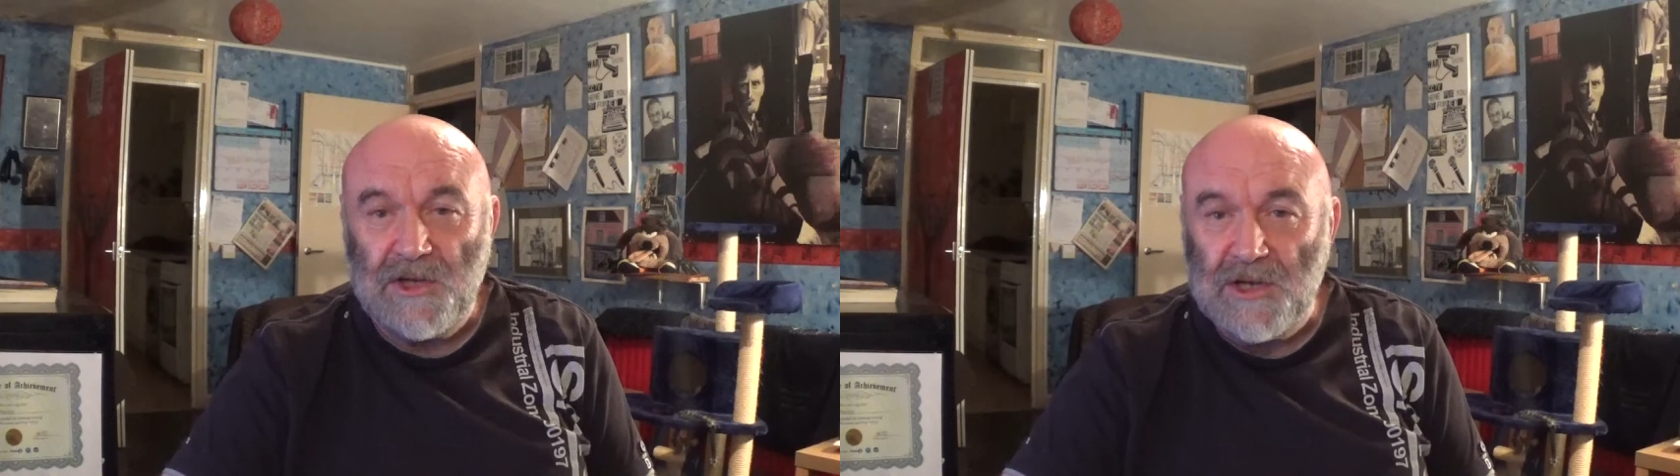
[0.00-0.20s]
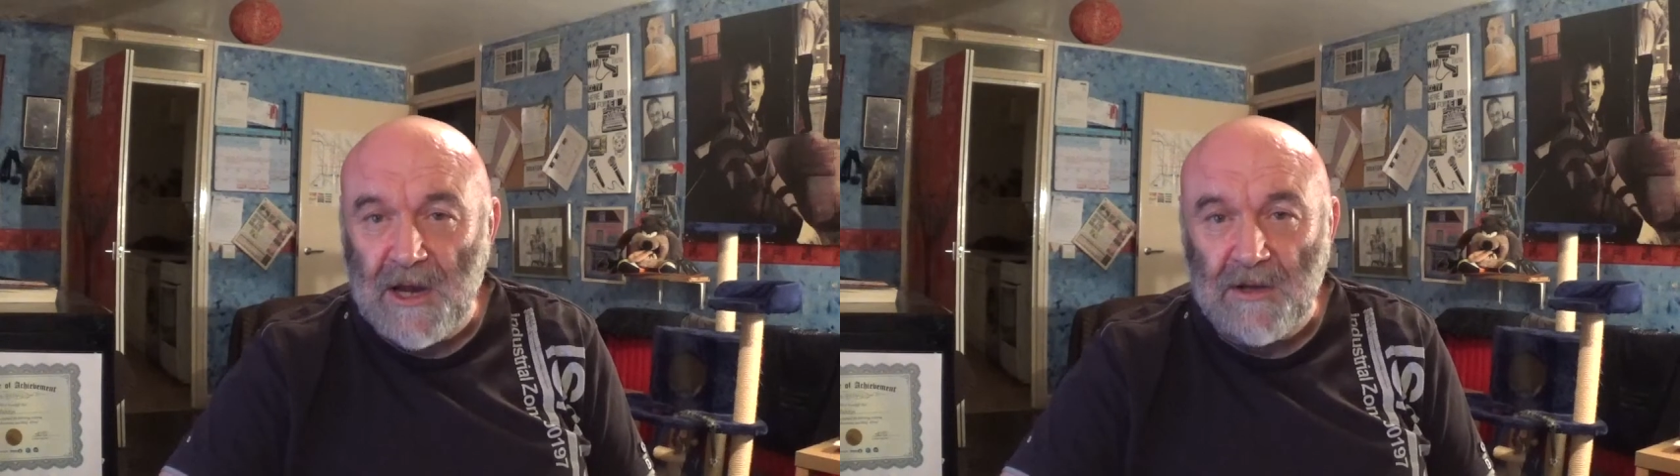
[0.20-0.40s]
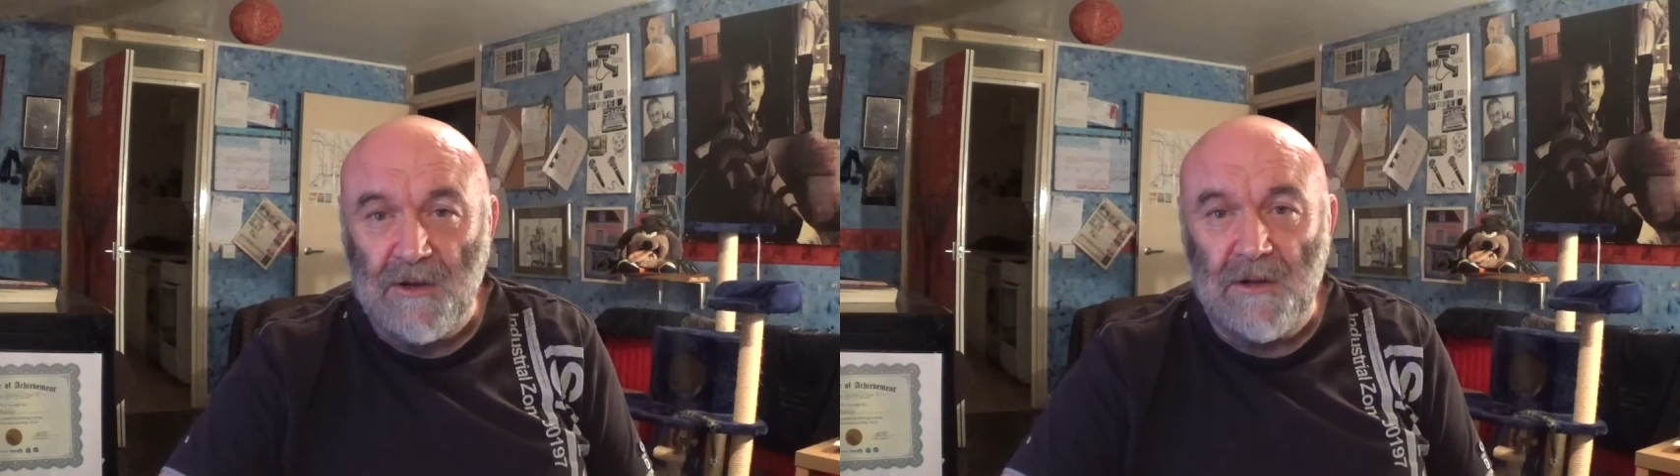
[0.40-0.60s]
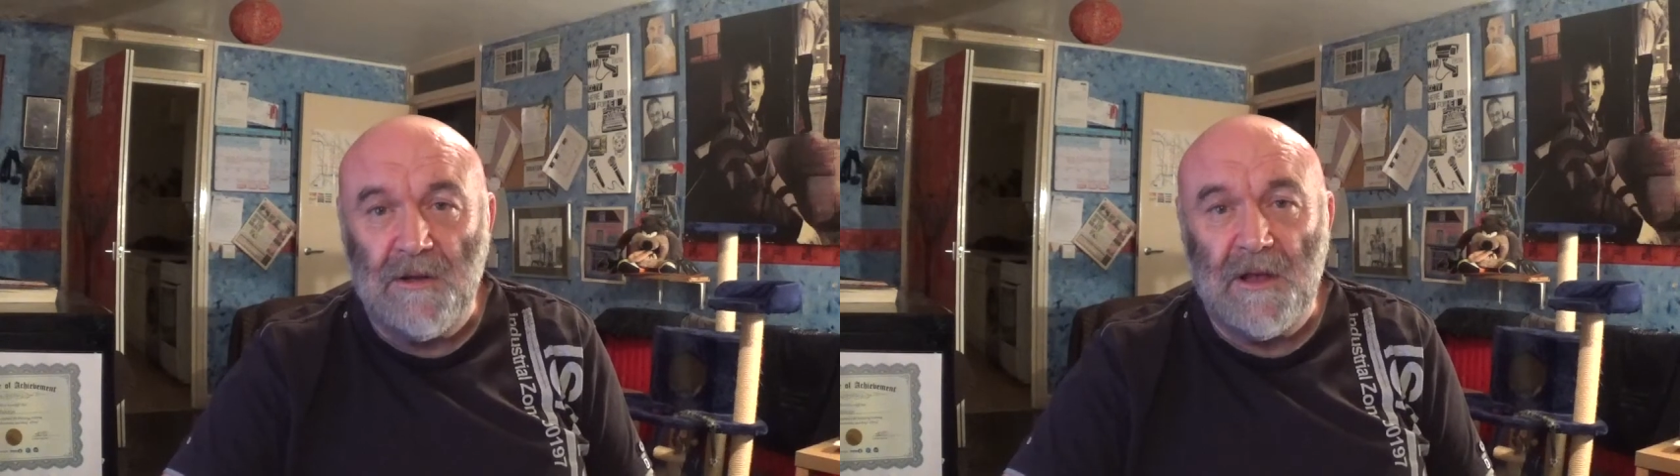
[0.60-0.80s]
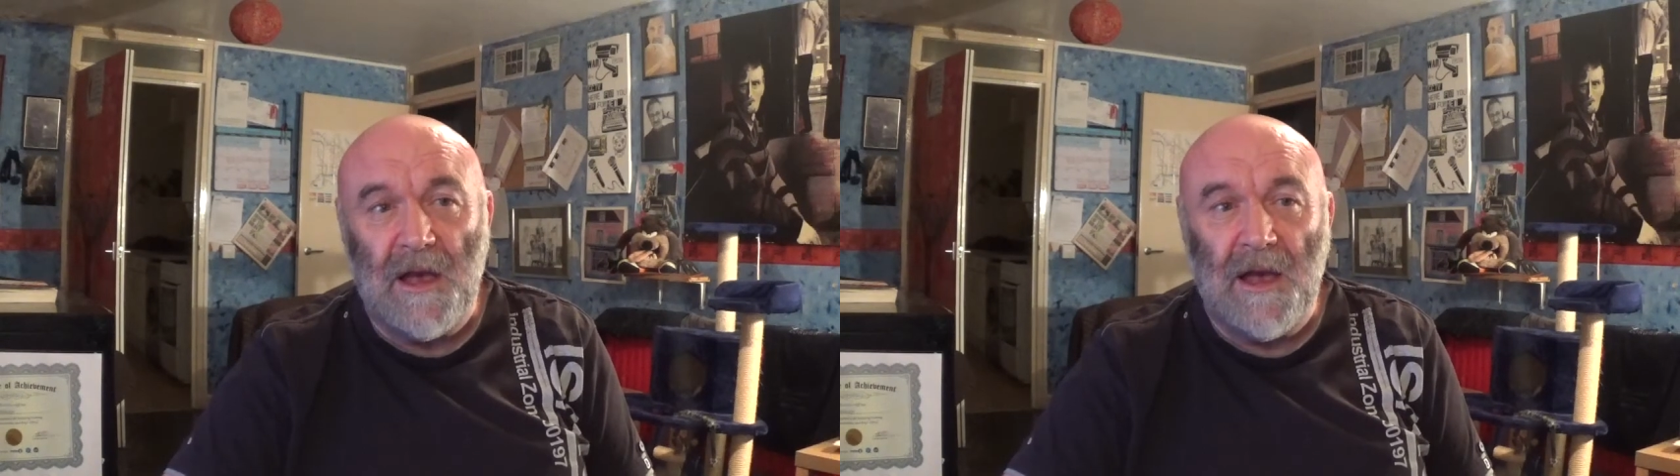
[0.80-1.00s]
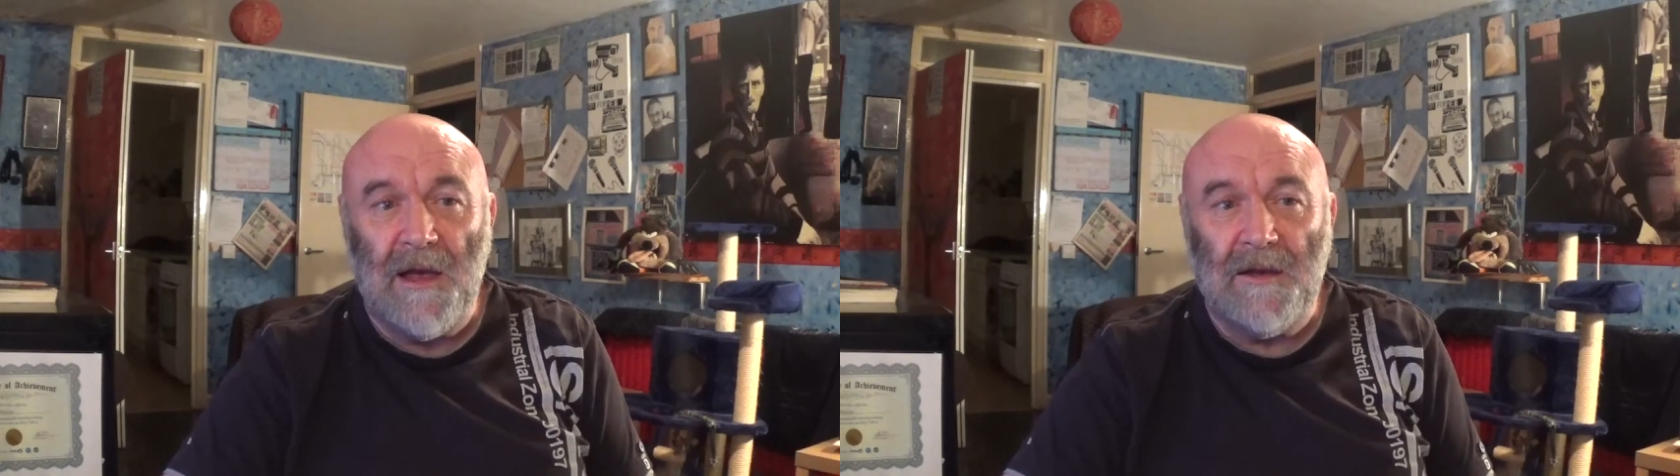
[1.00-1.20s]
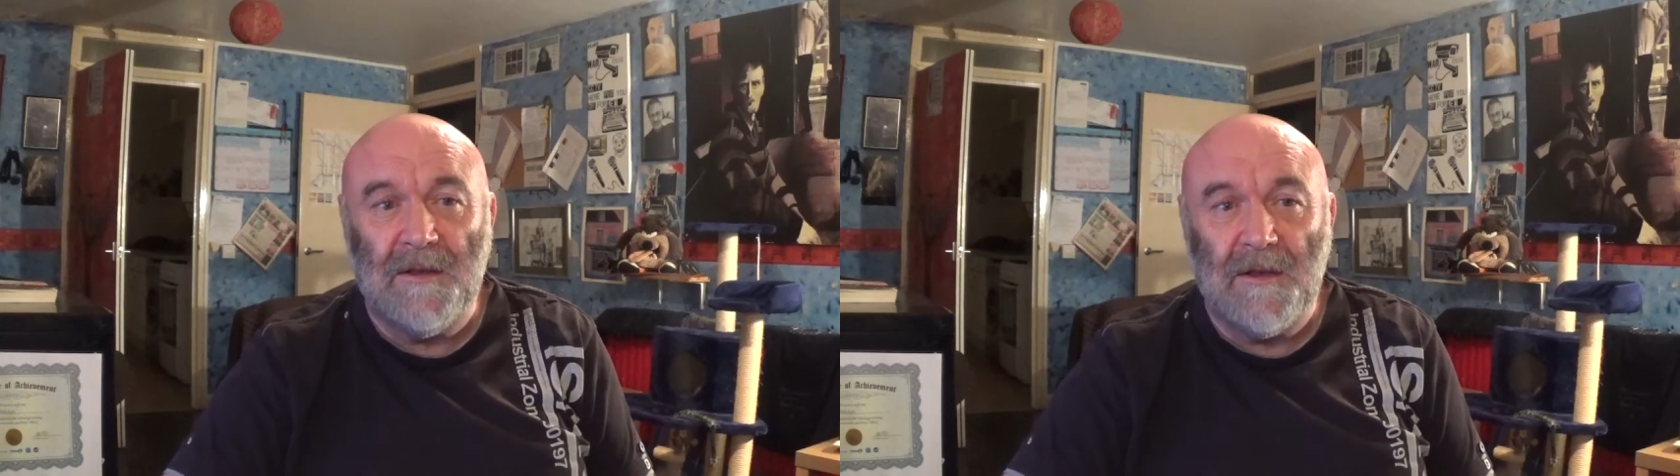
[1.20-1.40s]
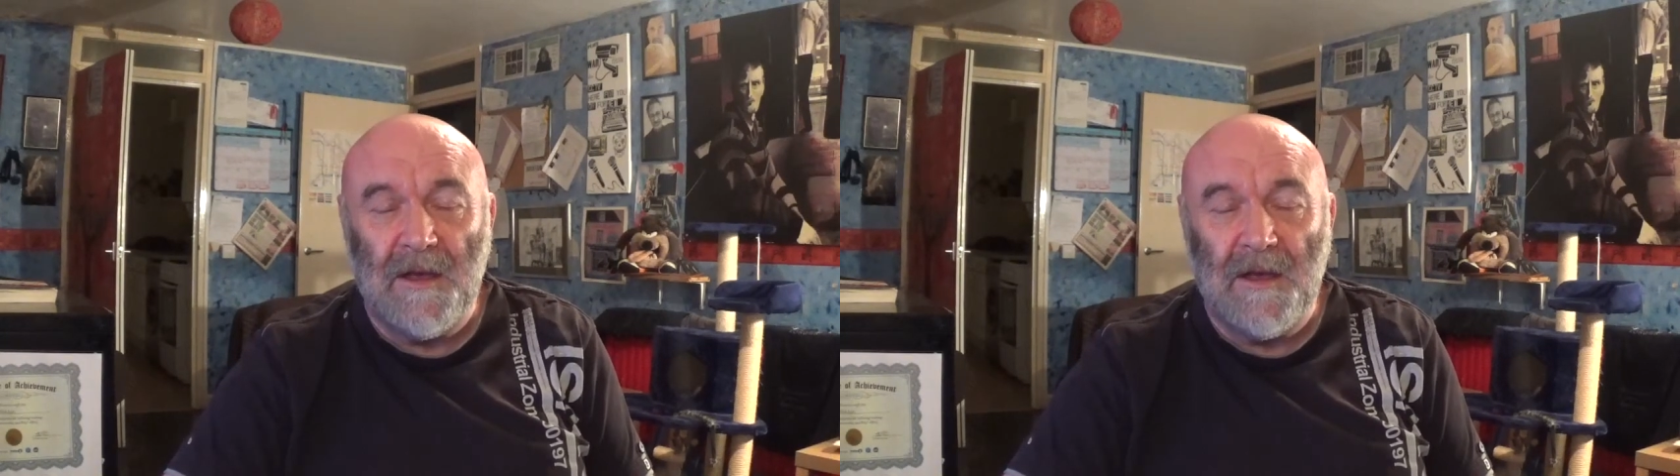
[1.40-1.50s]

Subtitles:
channel and